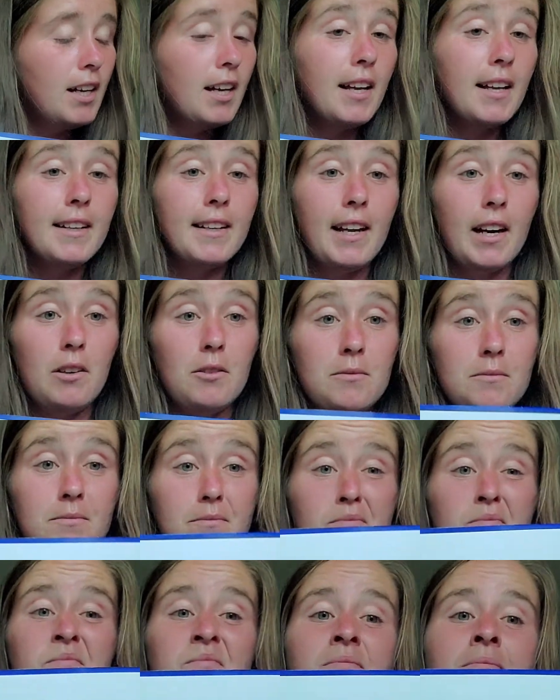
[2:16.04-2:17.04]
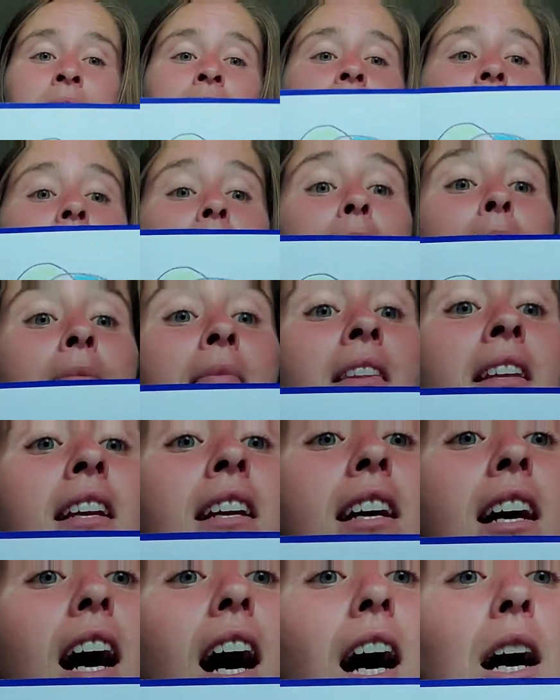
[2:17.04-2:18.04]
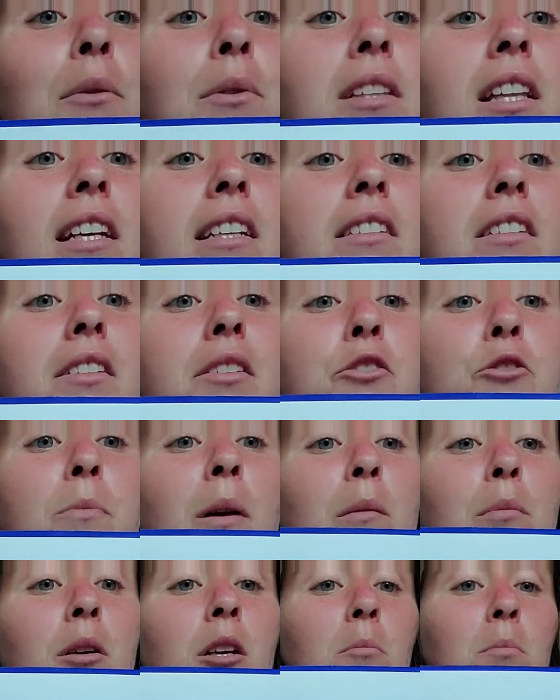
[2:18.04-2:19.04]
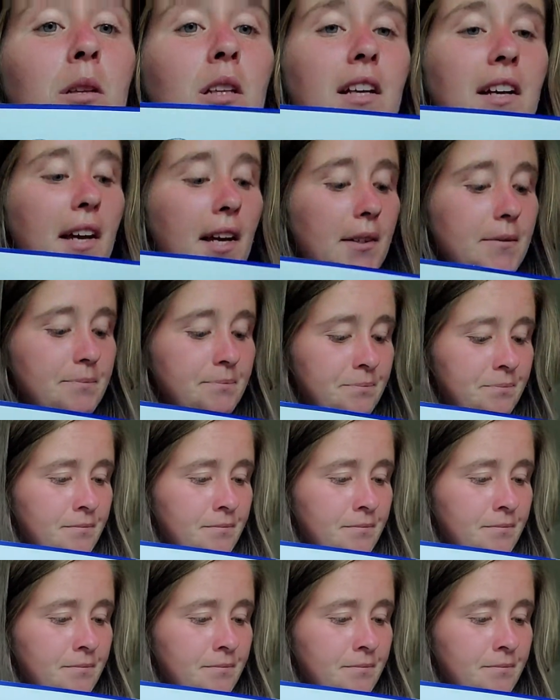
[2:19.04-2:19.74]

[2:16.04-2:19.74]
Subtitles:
Now, I would like to use my purple again.